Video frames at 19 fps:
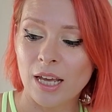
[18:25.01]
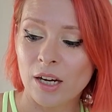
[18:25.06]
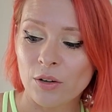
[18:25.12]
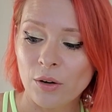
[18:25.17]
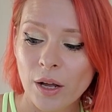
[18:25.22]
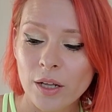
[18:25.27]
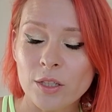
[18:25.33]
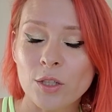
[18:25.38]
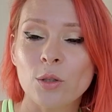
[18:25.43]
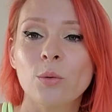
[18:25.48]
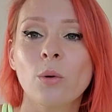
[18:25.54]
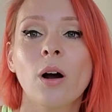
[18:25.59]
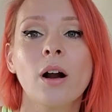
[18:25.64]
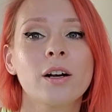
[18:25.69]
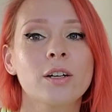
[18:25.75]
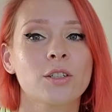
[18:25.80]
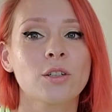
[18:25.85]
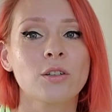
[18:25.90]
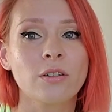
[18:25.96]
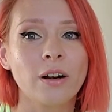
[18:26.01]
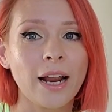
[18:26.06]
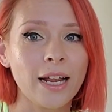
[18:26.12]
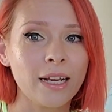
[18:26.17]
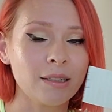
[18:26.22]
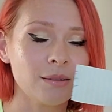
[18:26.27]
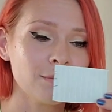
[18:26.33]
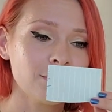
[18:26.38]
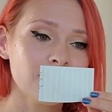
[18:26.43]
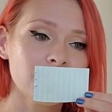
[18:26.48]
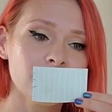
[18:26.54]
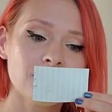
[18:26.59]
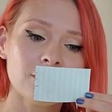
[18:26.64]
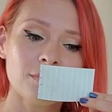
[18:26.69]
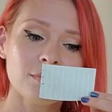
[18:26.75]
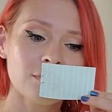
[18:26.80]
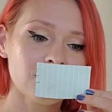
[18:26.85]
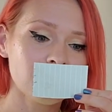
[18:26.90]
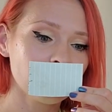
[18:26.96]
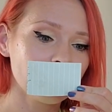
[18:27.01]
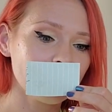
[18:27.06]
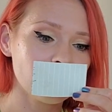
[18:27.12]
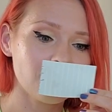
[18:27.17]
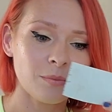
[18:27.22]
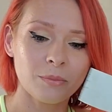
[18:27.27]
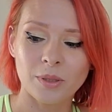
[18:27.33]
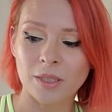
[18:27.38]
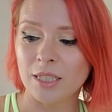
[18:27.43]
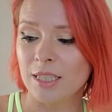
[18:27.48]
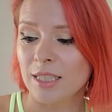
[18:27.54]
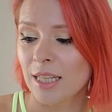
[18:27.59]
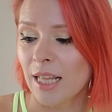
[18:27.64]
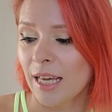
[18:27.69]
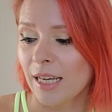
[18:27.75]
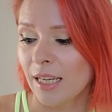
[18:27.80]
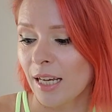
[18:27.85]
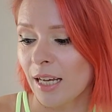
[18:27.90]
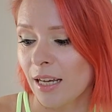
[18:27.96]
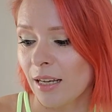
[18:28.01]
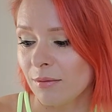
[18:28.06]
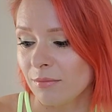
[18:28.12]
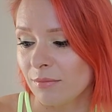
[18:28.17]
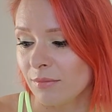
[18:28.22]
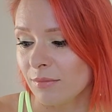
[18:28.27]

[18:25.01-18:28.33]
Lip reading: Grand Soir is great, but it's like a